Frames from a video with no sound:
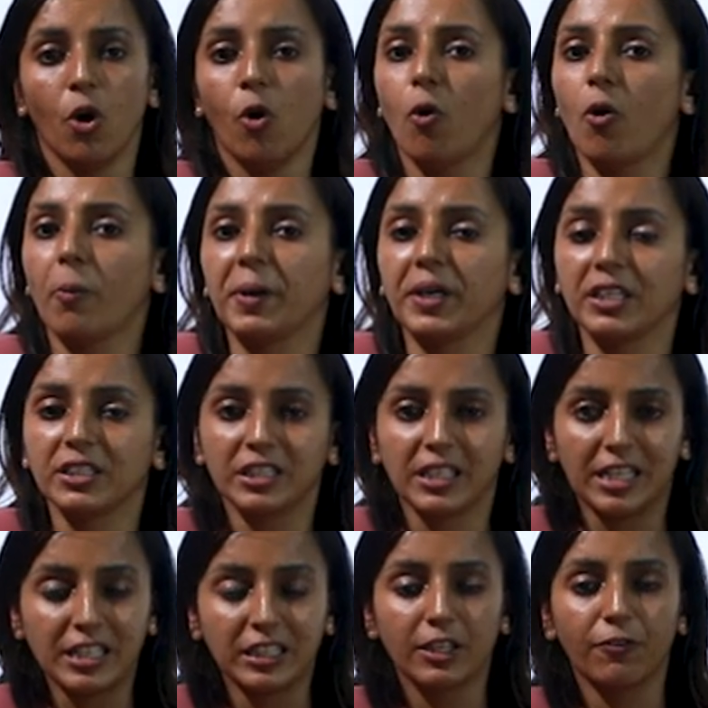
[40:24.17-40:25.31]
Hope it is
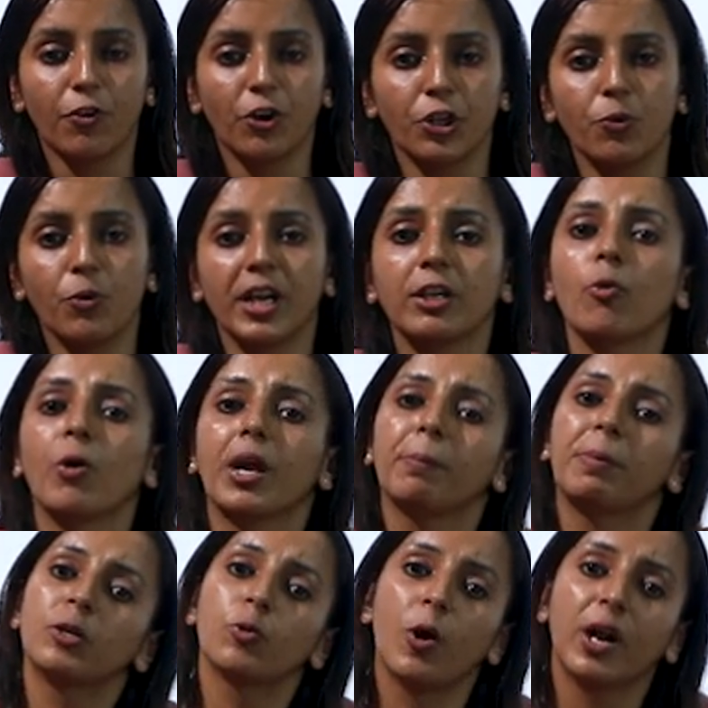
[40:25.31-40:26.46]
easy for you and you are
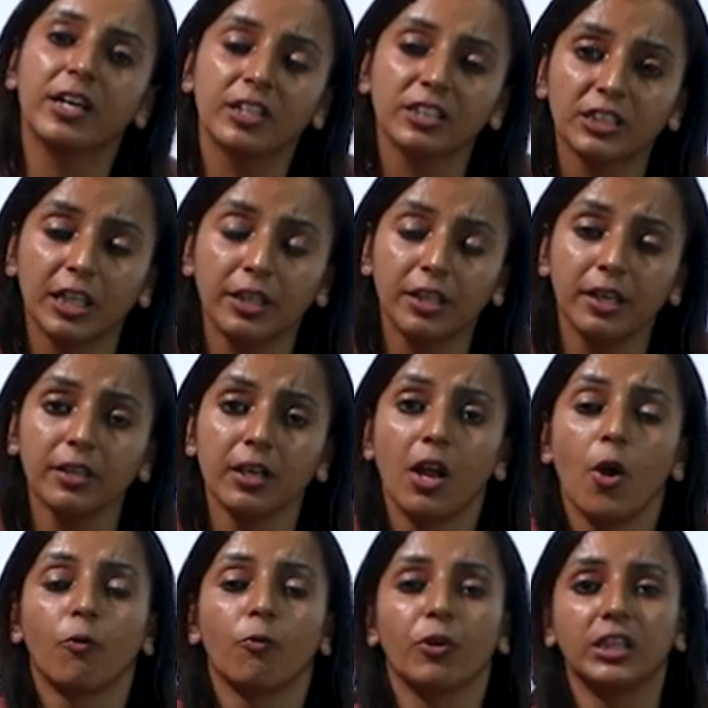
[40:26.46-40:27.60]
able to understand it.
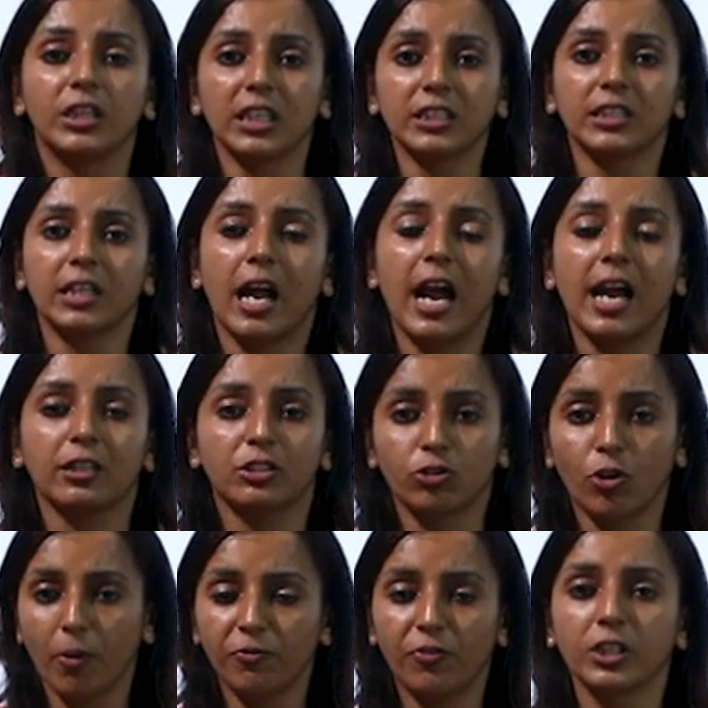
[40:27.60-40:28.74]
With this, I will
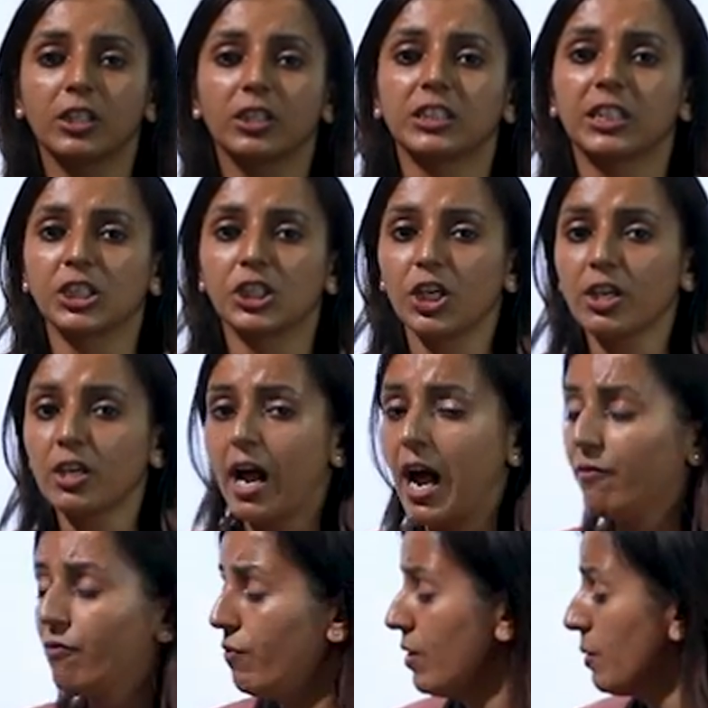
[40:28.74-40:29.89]
stop for this session
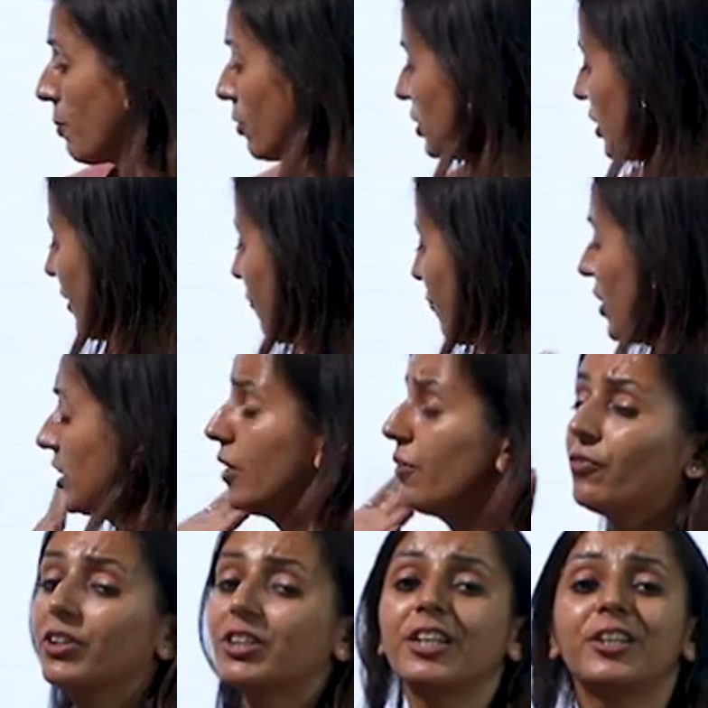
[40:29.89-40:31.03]
and we will proceed
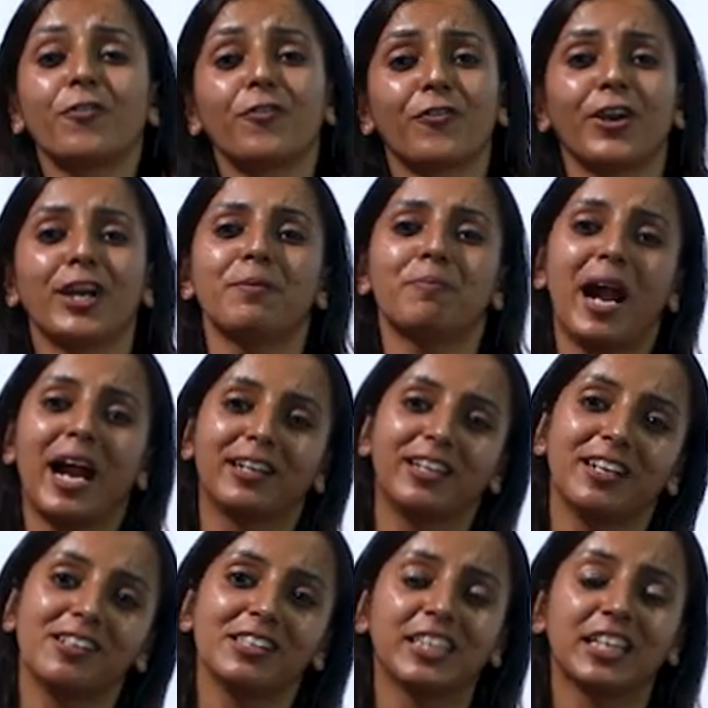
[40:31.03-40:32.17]
further with the different
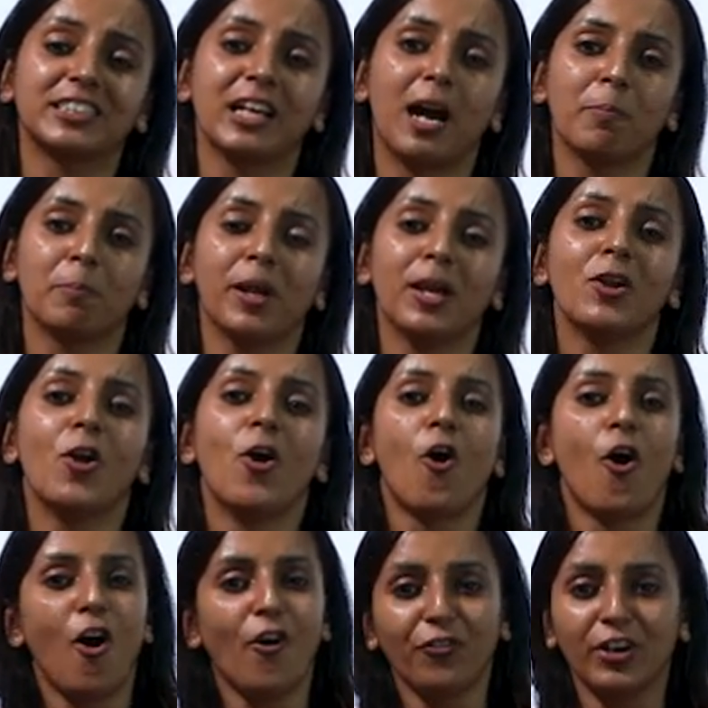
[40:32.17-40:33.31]
practical example
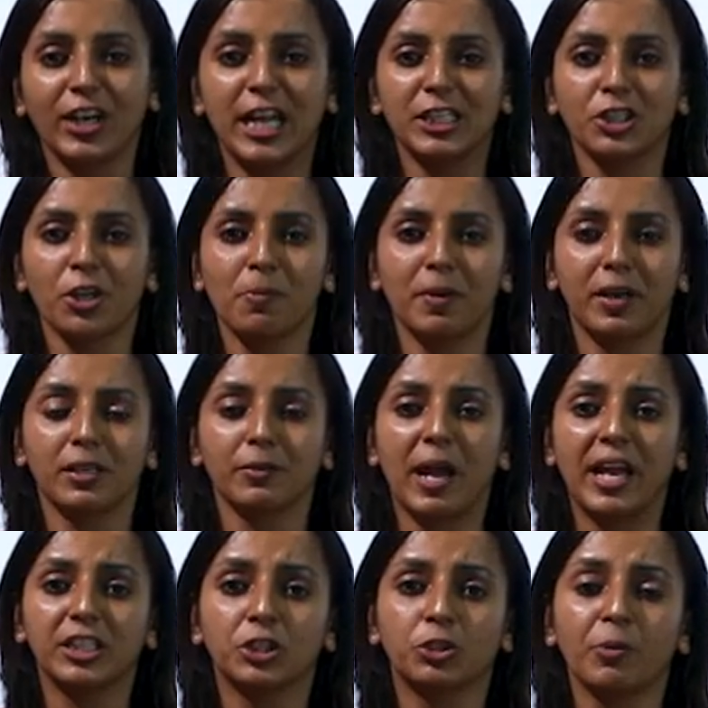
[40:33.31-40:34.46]
of financial
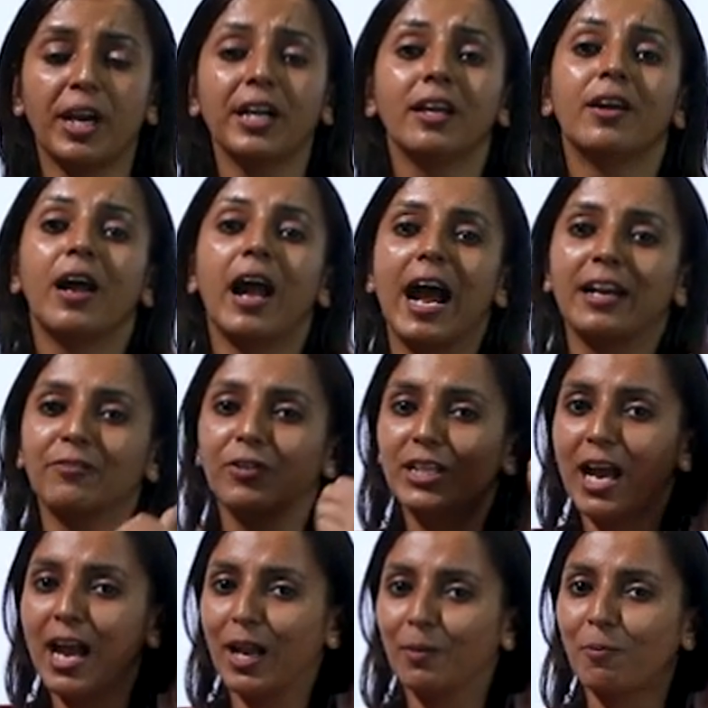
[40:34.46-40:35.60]
management and with the
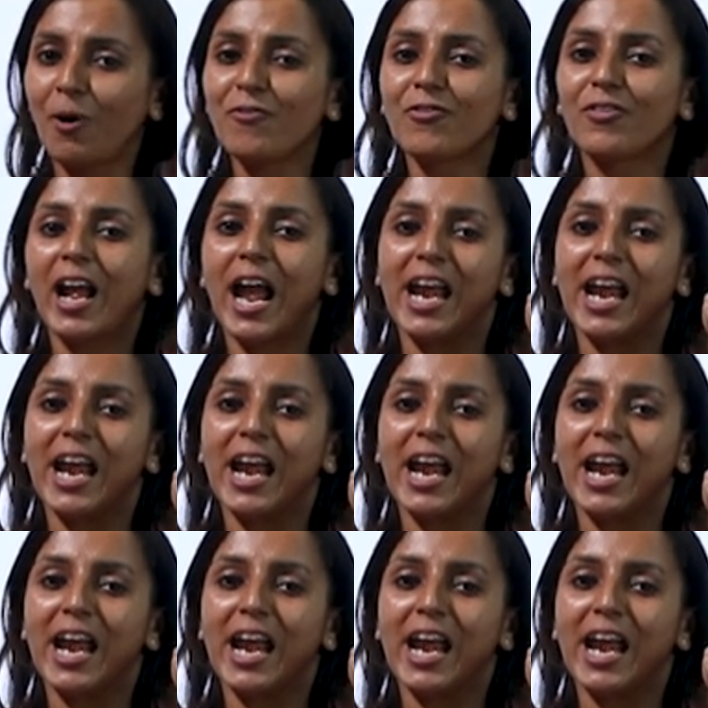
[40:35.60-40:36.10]
help of